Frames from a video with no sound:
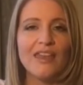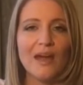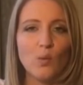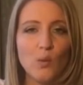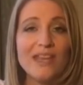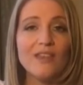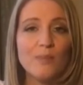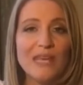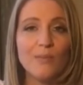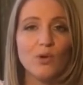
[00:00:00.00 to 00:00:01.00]
that we, the
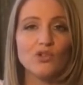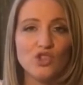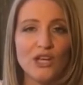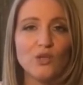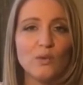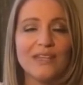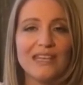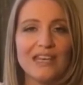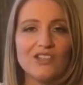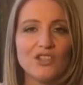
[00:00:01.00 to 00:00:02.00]
people, genuinely
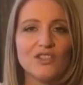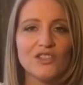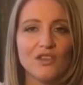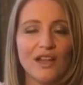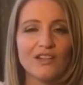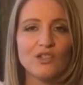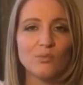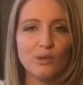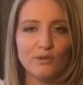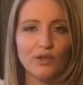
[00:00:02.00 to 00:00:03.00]
get to select and
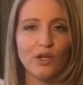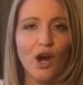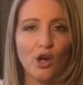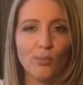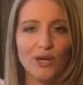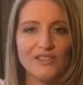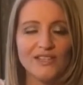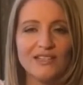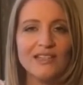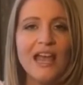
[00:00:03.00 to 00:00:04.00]
prefer our
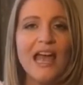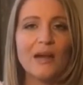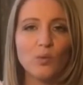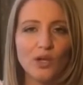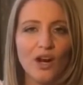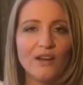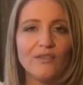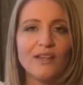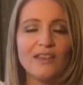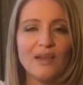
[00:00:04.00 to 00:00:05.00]
president. And we're
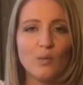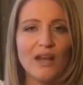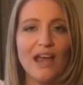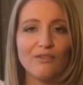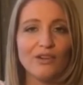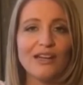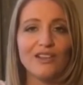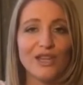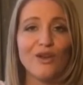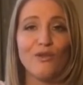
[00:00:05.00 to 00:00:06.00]
confident that when every
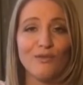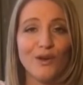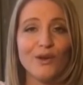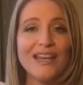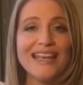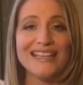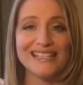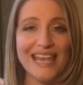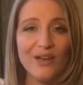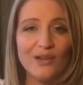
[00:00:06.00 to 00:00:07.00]
legal vote is
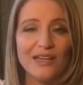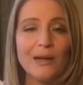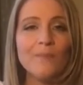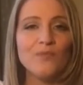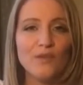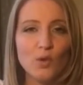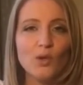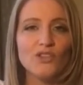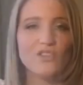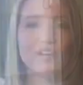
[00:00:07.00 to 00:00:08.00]
counted, of course,